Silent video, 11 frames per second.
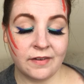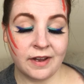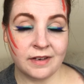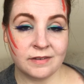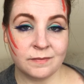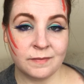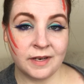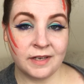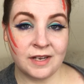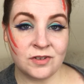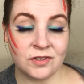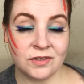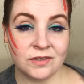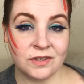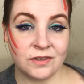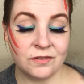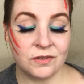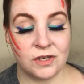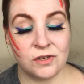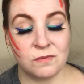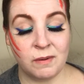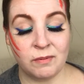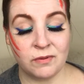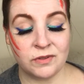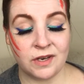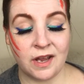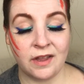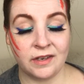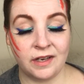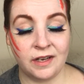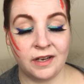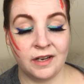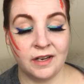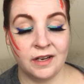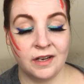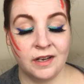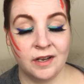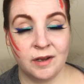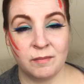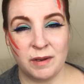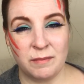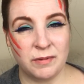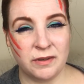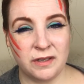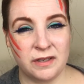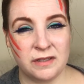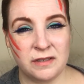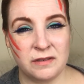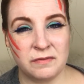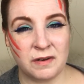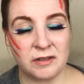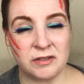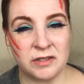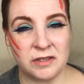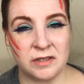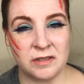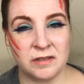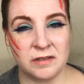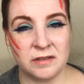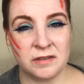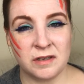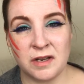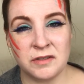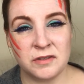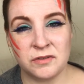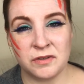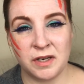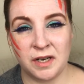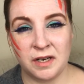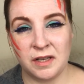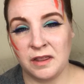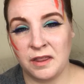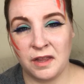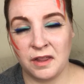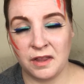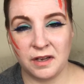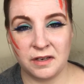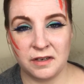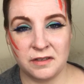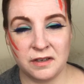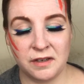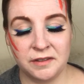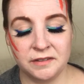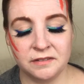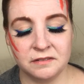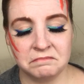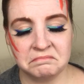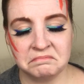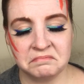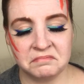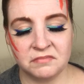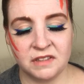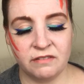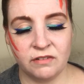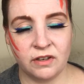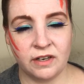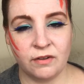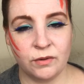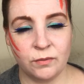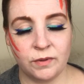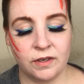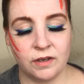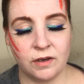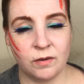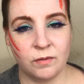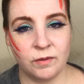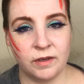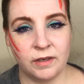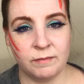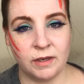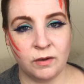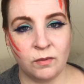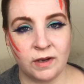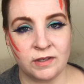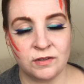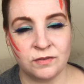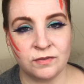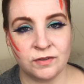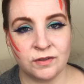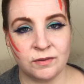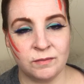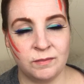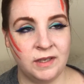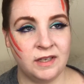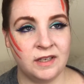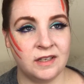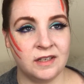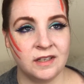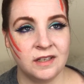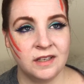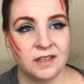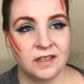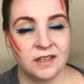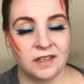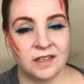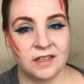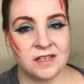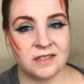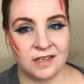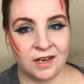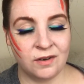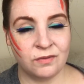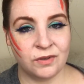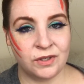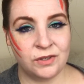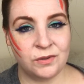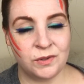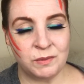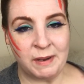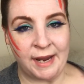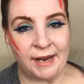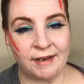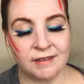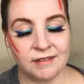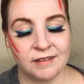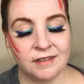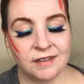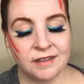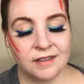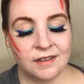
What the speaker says: I've had medications that have changed my personality, my abilities to function and concentrate and think like an adult have gone out the window in my quest for being in a state of reduced pain.